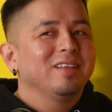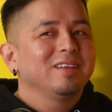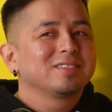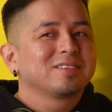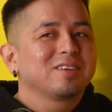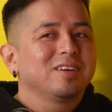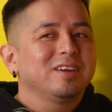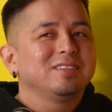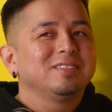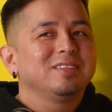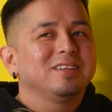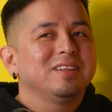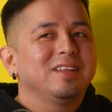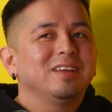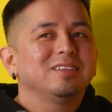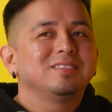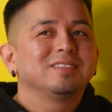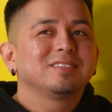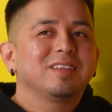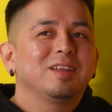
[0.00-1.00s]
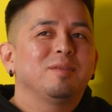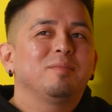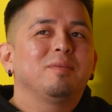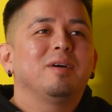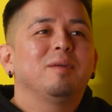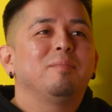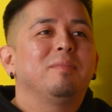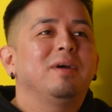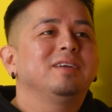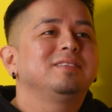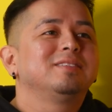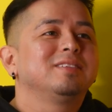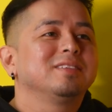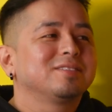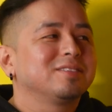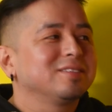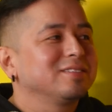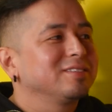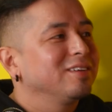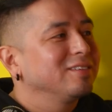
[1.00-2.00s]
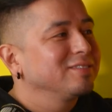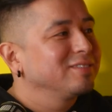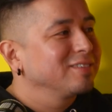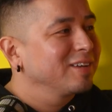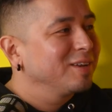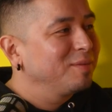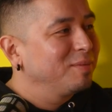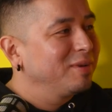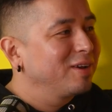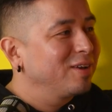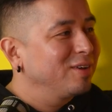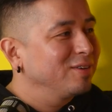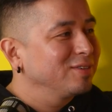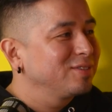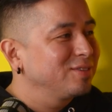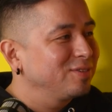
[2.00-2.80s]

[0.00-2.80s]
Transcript: that's crazy. I just thought about my sister's also gonna be close